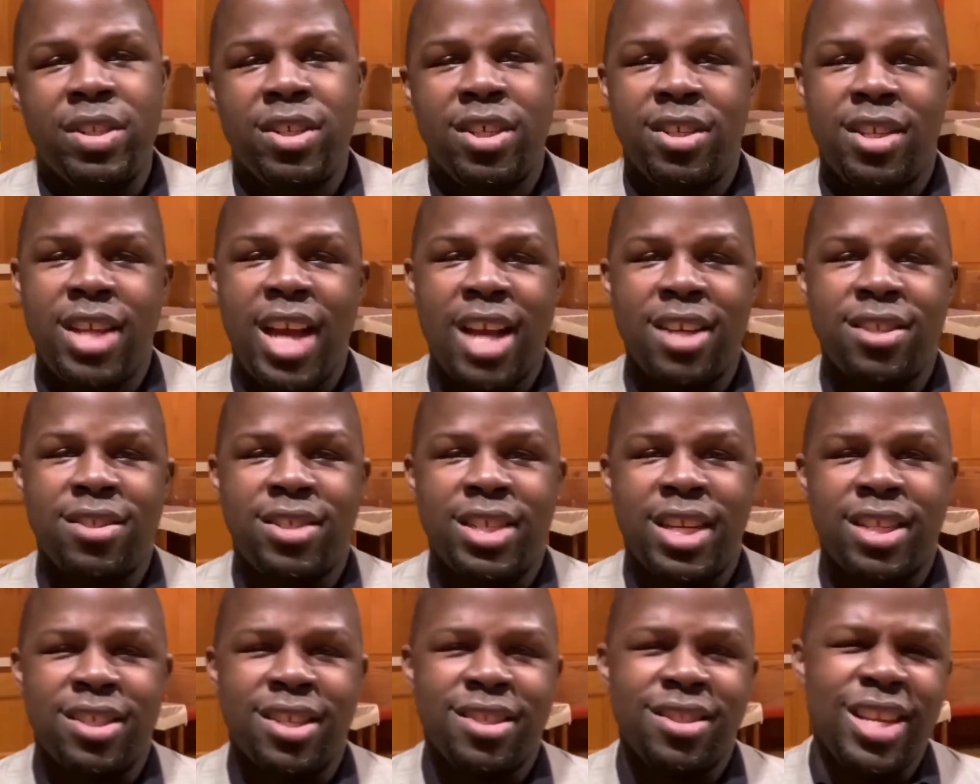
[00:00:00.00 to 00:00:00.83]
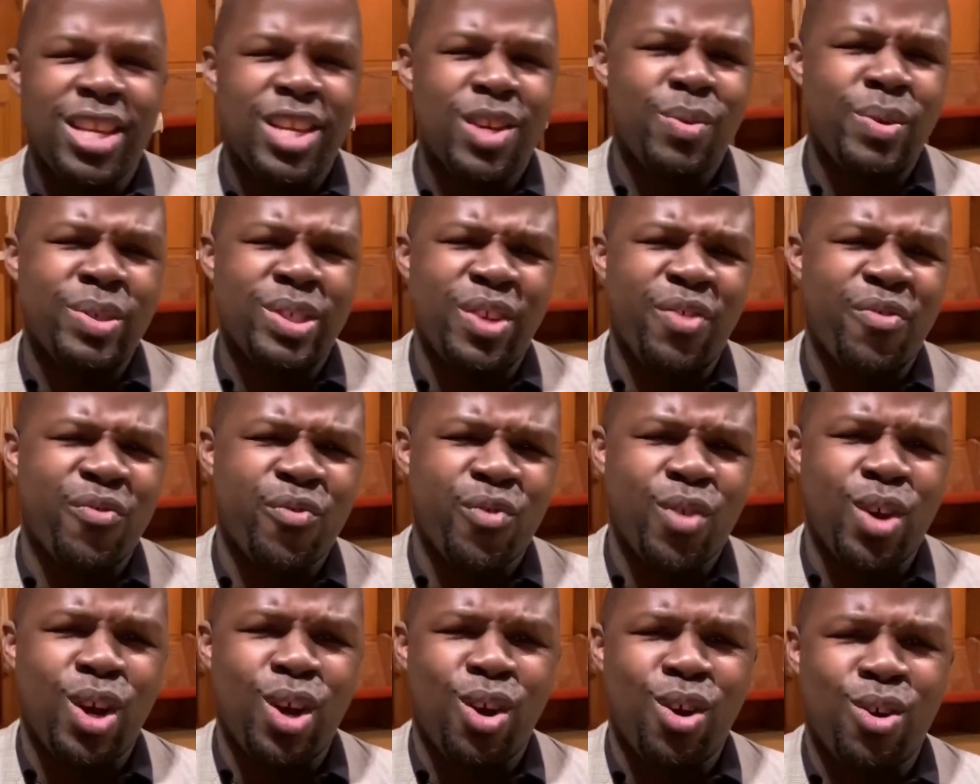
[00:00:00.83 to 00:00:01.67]
to dissect, I think it was a
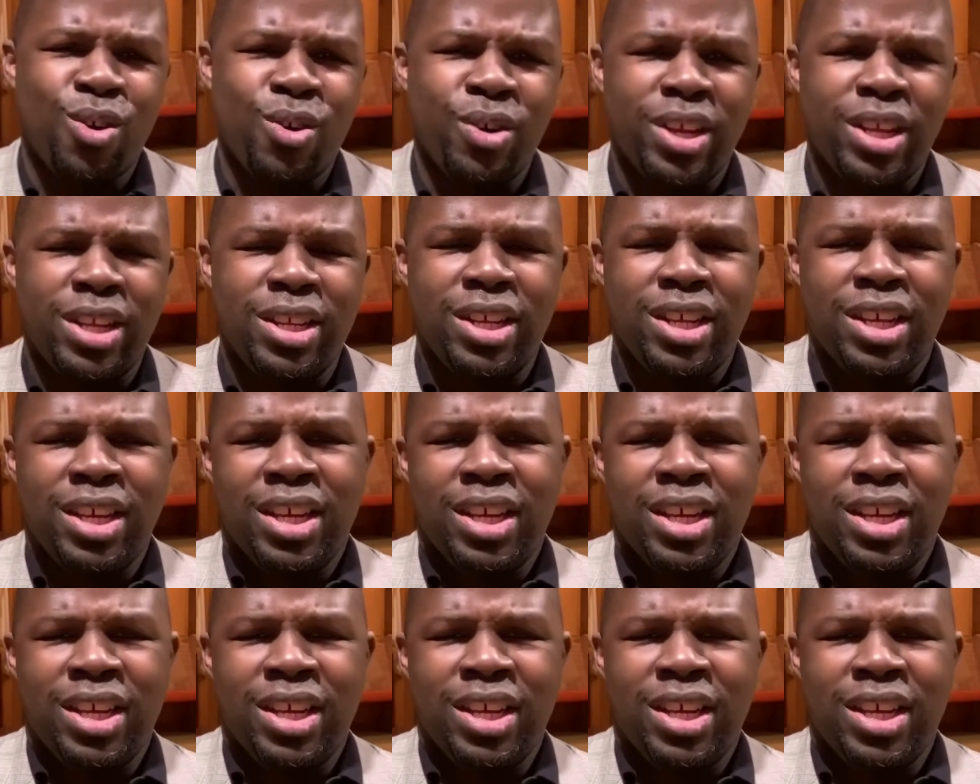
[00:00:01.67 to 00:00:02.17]
frog. And